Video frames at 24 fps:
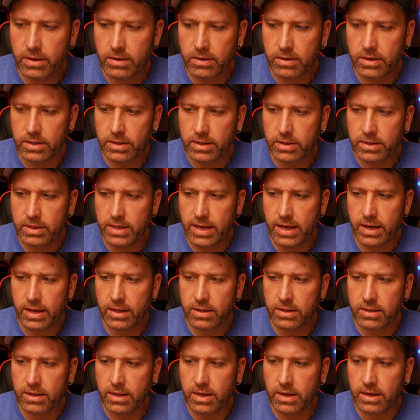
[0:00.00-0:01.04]
couldn't they
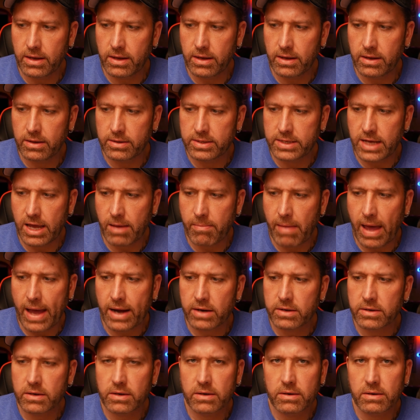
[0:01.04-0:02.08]
get the same
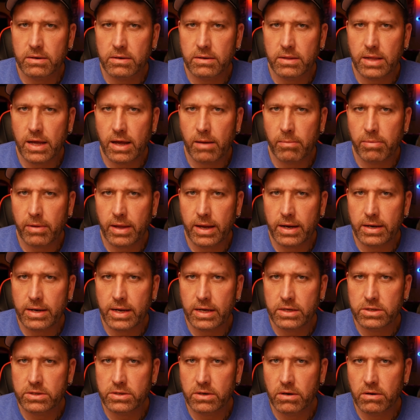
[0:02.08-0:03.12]
actor that played
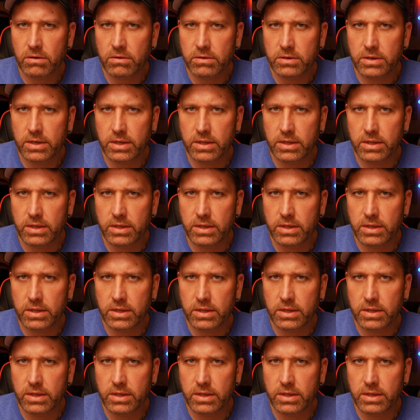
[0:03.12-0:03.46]
Destro?